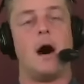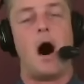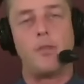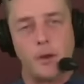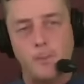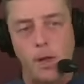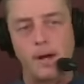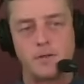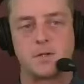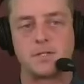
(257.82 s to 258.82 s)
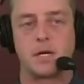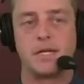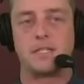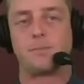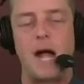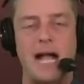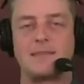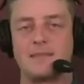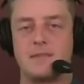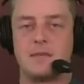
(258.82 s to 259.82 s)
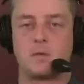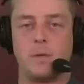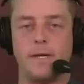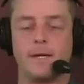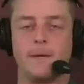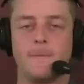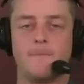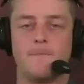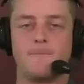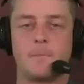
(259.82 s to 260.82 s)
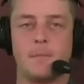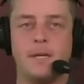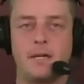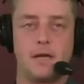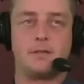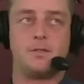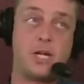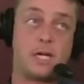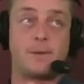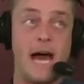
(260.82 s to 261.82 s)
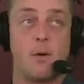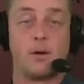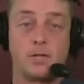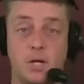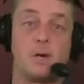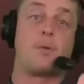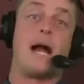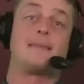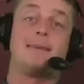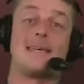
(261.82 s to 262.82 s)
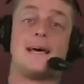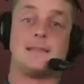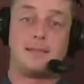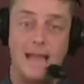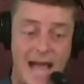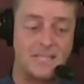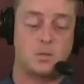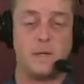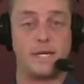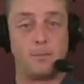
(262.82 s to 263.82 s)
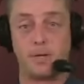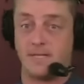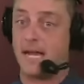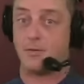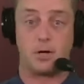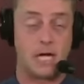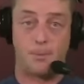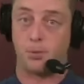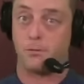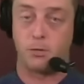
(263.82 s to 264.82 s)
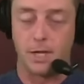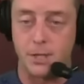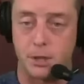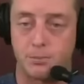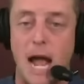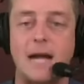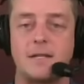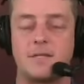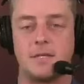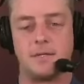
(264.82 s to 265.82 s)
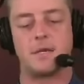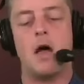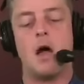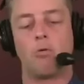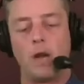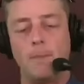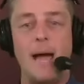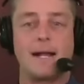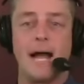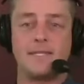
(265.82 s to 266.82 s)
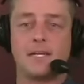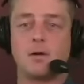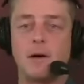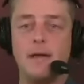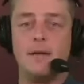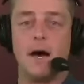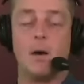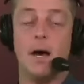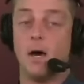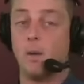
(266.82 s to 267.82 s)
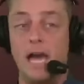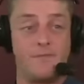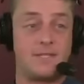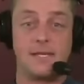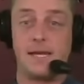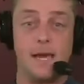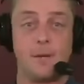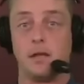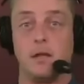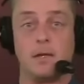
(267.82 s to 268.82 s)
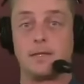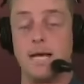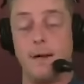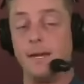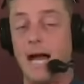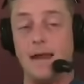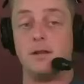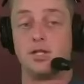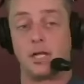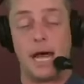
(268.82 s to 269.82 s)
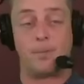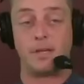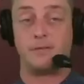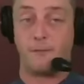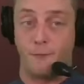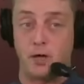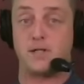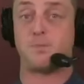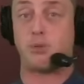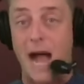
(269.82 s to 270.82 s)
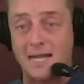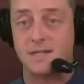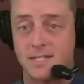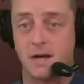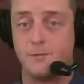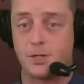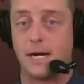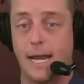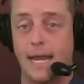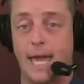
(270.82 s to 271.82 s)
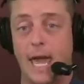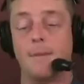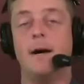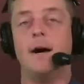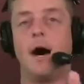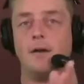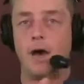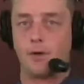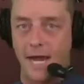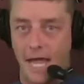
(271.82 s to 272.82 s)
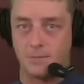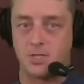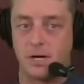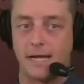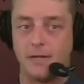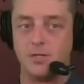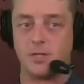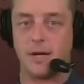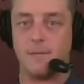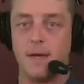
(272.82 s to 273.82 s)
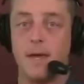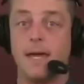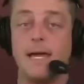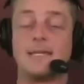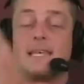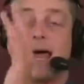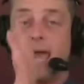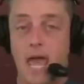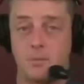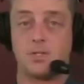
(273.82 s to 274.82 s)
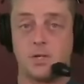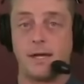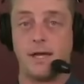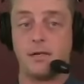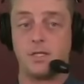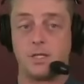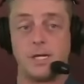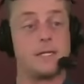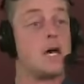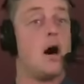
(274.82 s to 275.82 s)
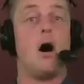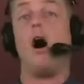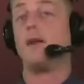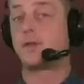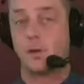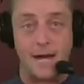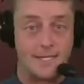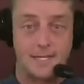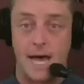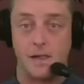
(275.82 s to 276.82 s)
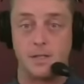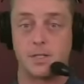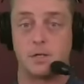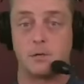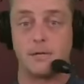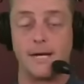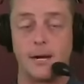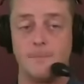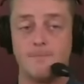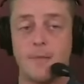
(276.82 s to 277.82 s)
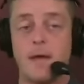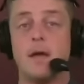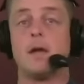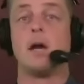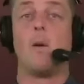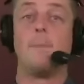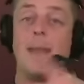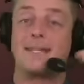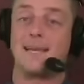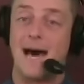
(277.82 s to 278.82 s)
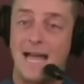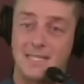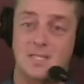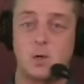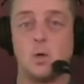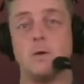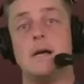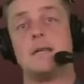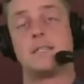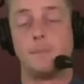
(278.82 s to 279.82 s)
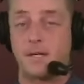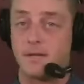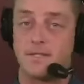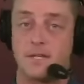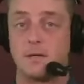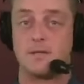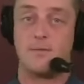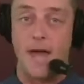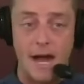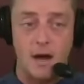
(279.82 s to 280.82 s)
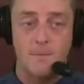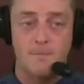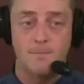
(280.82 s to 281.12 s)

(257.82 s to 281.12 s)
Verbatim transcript: Other players returning to practice this week, because Jacob Cowing returned to practice last week and put together a couple of really good practices. Running back Isaac Guerendo, we haven't seen him in a long time. He got injured, I believe, the first practice of training camp, another hamstring injury. He has had hamstring injuries all throughout his college career going back to high school, some concerns there.